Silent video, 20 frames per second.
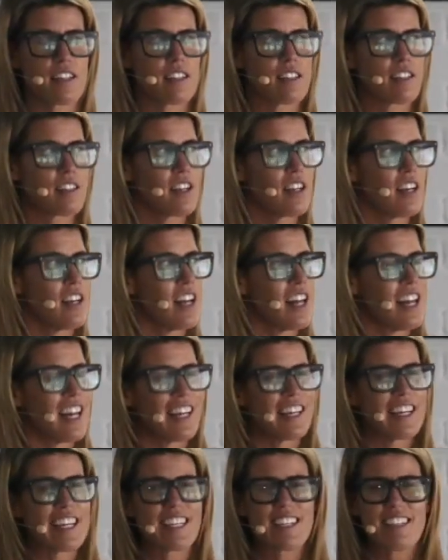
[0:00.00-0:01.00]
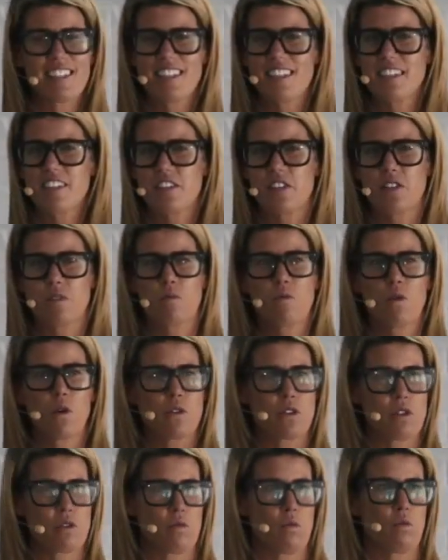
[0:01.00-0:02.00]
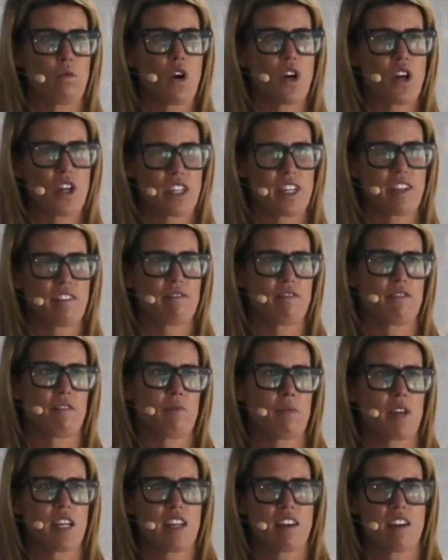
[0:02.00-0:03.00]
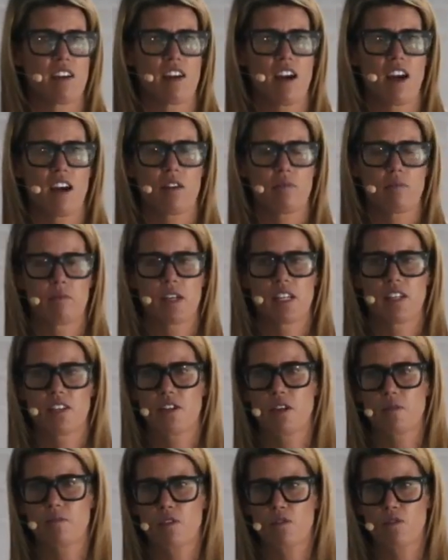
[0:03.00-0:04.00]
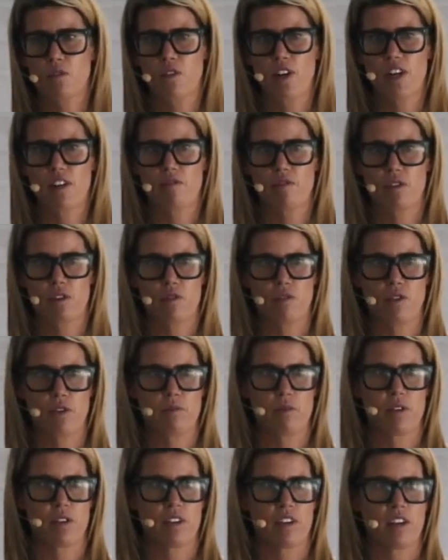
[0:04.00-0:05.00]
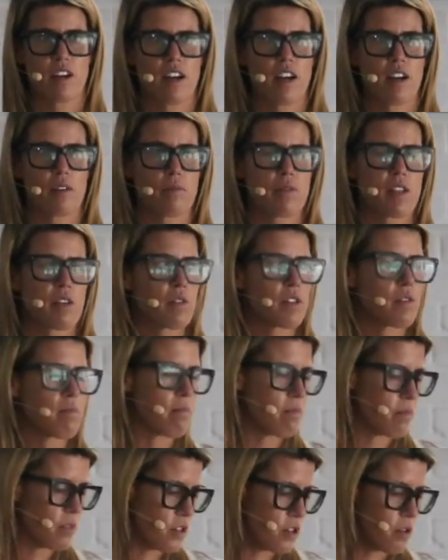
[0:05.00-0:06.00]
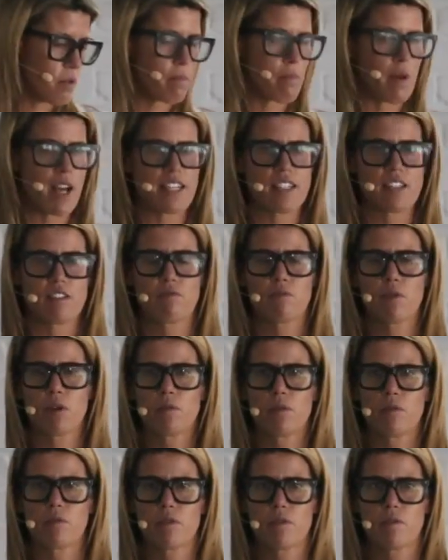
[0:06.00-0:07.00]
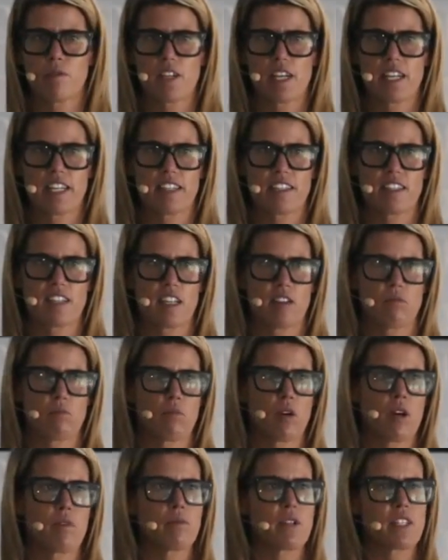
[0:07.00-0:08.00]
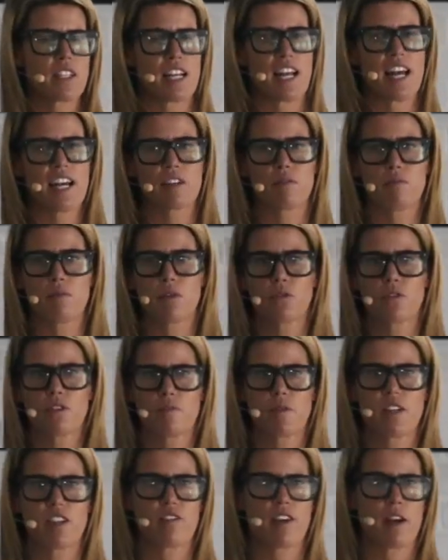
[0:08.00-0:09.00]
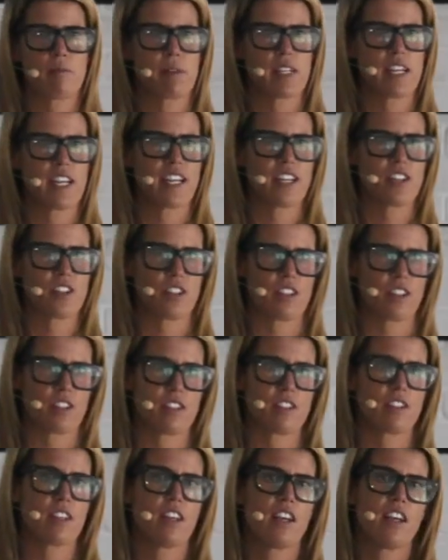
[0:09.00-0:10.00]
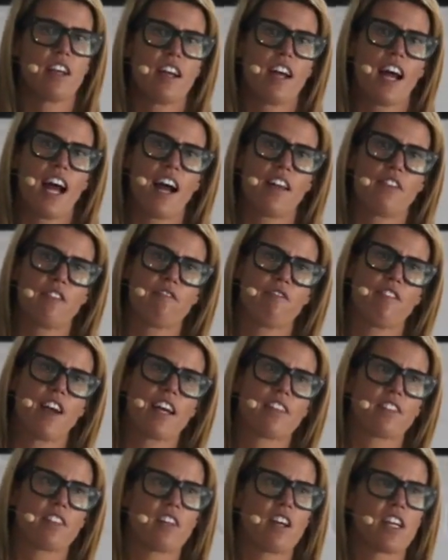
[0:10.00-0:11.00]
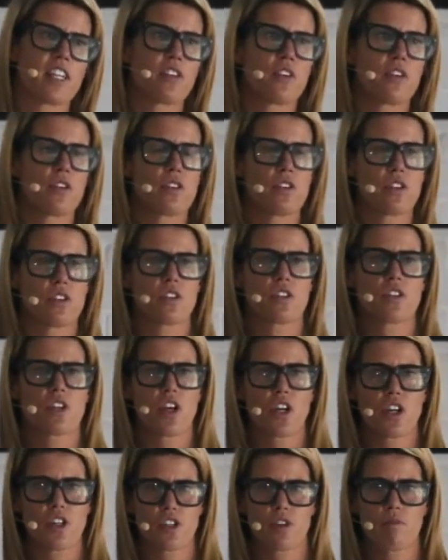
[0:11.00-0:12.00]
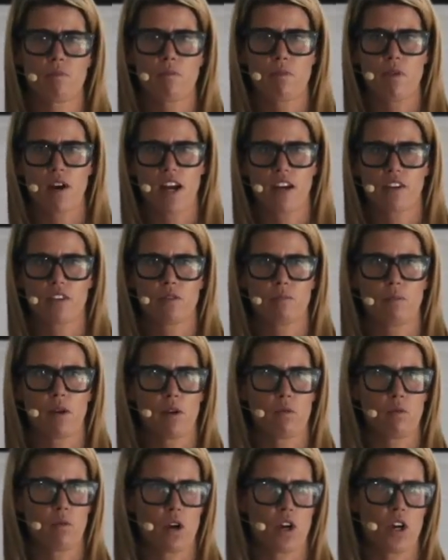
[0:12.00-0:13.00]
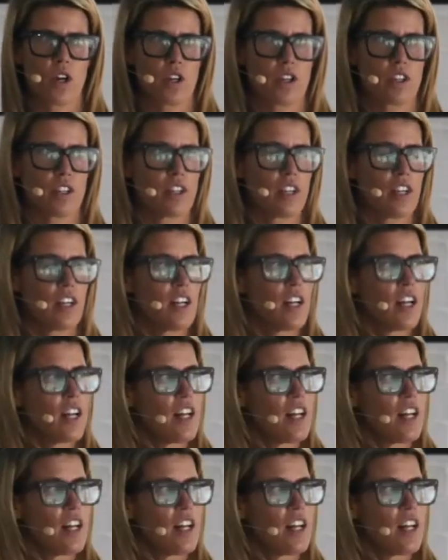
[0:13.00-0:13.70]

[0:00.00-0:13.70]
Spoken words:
and LinkedIn just wasn't working for me in terms of creative recruitment. There was two massive problems with LinkedIn. One was the lack of multimedia applications and the fact that I couldn't search and browse by work.